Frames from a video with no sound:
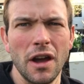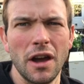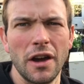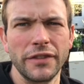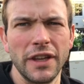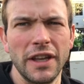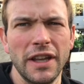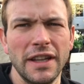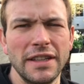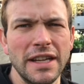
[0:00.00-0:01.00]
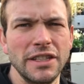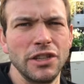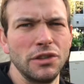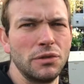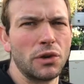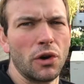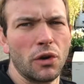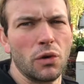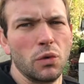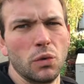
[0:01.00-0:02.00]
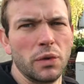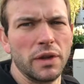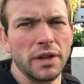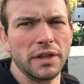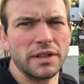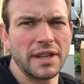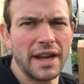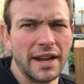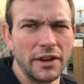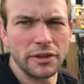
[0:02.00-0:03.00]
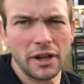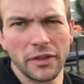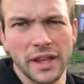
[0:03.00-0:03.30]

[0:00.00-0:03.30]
After day 2, got all the decking out down